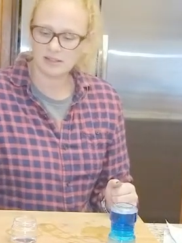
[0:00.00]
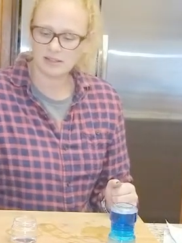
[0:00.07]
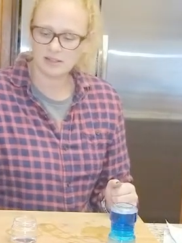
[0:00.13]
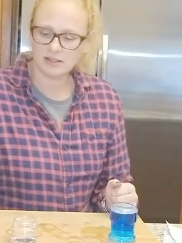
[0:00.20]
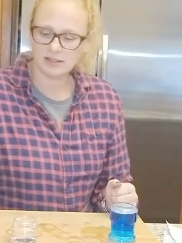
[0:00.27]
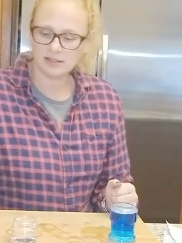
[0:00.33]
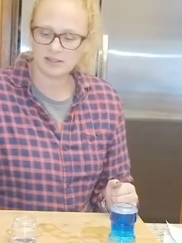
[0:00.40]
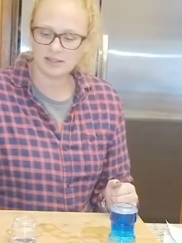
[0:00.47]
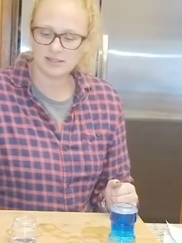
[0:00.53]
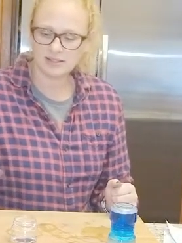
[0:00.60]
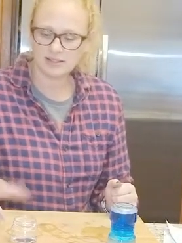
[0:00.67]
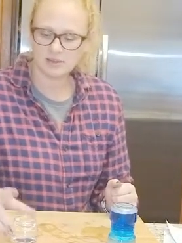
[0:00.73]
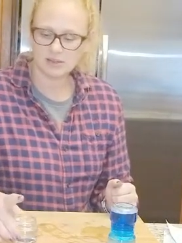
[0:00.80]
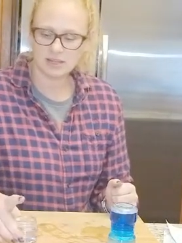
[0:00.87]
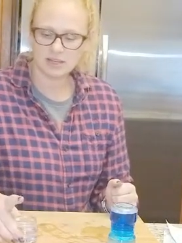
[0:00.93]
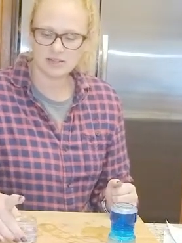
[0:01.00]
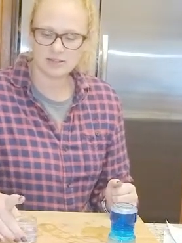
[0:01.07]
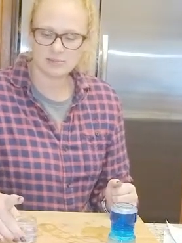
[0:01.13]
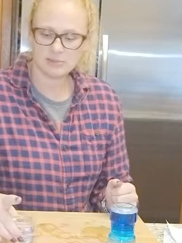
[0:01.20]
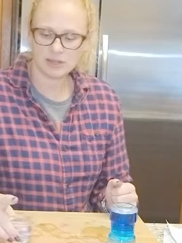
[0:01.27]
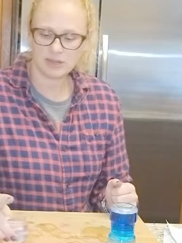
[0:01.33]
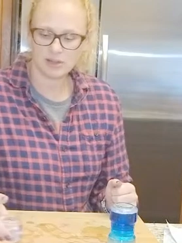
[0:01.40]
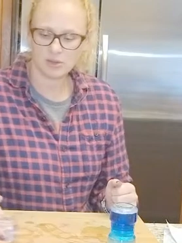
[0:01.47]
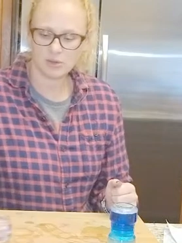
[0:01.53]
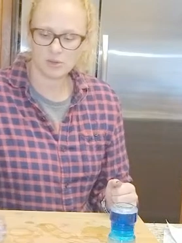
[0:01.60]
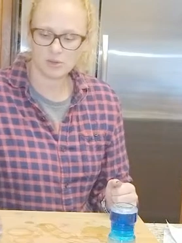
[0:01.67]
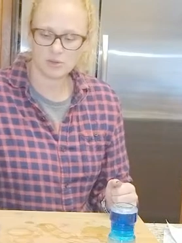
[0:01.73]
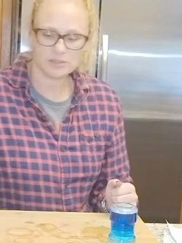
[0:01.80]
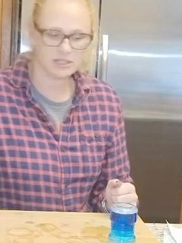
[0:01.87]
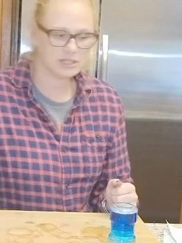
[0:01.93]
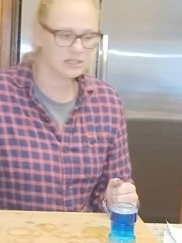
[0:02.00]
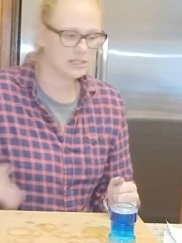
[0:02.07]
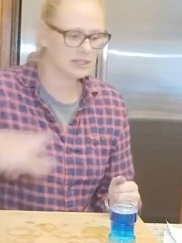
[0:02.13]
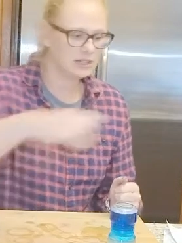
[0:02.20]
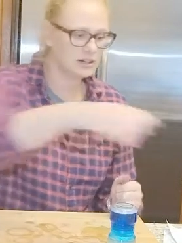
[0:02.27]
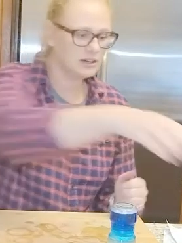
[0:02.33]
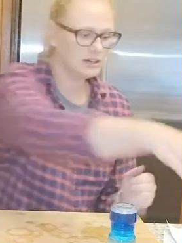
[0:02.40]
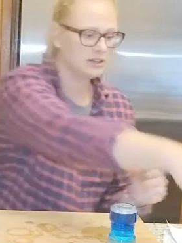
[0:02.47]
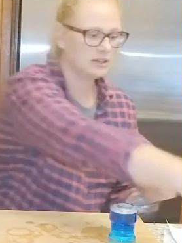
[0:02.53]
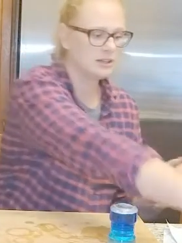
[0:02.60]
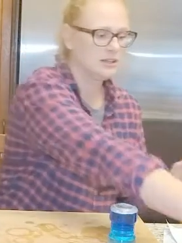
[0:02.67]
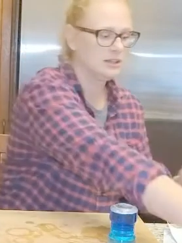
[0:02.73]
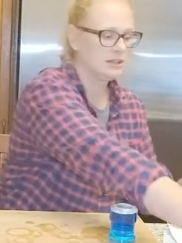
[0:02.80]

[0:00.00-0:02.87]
and so here's my cold clear